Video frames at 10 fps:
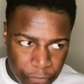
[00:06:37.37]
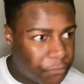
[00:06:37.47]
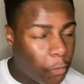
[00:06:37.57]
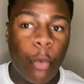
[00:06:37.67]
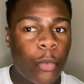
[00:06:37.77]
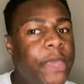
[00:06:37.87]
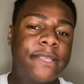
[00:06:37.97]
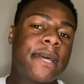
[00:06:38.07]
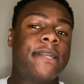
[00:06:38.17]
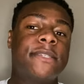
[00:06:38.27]
for weeks
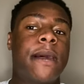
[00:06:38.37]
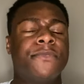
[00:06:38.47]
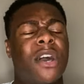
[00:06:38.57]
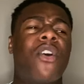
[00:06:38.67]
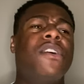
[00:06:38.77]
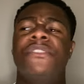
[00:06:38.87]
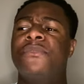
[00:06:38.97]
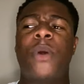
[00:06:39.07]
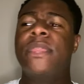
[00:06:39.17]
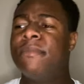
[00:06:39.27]
at a time, so I can't just
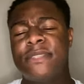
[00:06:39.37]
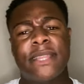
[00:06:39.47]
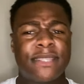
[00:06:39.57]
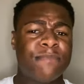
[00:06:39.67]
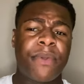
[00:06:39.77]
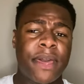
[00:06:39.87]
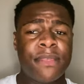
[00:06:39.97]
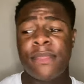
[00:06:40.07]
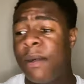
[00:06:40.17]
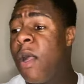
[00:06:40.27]
randomly say this is better than
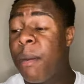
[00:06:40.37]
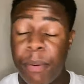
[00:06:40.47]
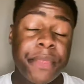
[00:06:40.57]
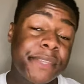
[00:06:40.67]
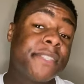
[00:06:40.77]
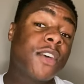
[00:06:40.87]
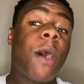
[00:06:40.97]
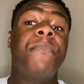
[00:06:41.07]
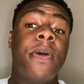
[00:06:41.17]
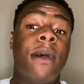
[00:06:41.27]
that. But this is
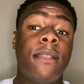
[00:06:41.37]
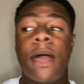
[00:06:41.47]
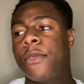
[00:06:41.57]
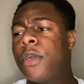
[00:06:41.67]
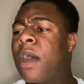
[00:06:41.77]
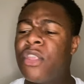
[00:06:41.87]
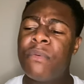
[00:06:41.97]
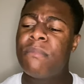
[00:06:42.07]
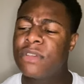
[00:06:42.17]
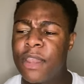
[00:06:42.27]
up there. Like I know
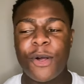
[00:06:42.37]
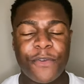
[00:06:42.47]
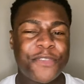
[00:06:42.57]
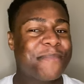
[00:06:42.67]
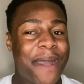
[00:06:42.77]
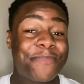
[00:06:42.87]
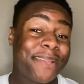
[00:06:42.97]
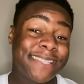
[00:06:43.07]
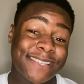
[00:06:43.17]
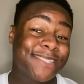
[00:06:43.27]
a lot of you might put
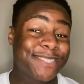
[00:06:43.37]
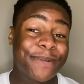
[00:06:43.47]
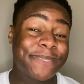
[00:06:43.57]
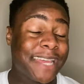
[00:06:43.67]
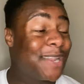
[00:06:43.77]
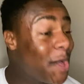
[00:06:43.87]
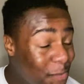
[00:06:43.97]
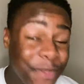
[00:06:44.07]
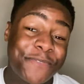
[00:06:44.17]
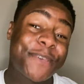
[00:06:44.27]
this in your top ten
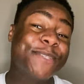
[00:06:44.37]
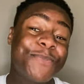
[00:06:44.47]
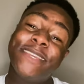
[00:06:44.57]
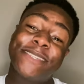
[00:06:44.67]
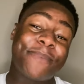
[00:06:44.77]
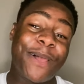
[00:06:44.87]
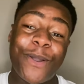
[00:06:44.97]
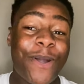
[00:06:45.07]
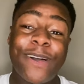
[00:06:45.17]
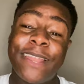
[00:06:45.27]
with good reason, man. I
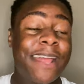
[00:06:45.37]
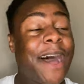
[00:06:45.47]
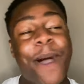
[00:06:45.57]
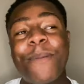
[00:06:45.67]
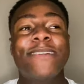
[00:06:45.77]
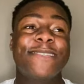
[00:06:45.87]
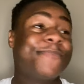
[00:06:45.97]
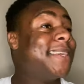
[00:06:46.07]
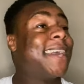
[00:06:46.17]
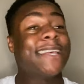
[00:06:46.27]
can't lie. Like, I might just
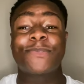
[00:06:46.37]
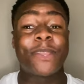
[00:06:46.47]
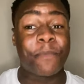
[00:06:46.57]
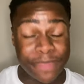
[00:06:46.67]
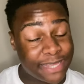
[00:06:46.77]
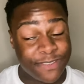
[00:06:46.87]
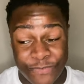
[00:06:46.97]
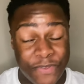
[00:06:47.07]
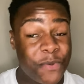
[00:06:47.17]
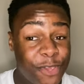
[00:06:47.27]
be gassed right now, but that's a
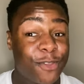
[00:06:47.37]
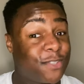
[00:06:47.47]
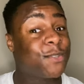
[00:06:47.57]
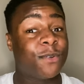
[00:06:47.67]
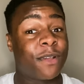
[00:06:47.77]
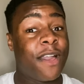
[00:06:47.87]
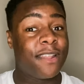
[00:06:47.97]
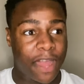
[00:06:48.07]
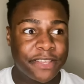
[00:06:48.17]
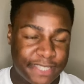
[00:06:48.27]
very good song.
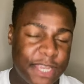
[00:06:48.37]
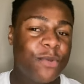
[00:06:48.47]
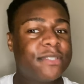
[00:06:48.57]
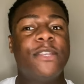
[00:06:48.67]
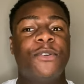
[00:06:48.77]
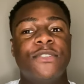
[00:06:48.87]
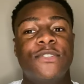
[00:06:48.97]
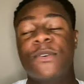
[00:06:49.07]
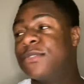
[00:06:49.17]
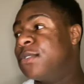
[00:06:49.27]
Like a seriously good
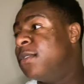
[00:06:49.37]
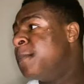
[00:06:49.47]
song. So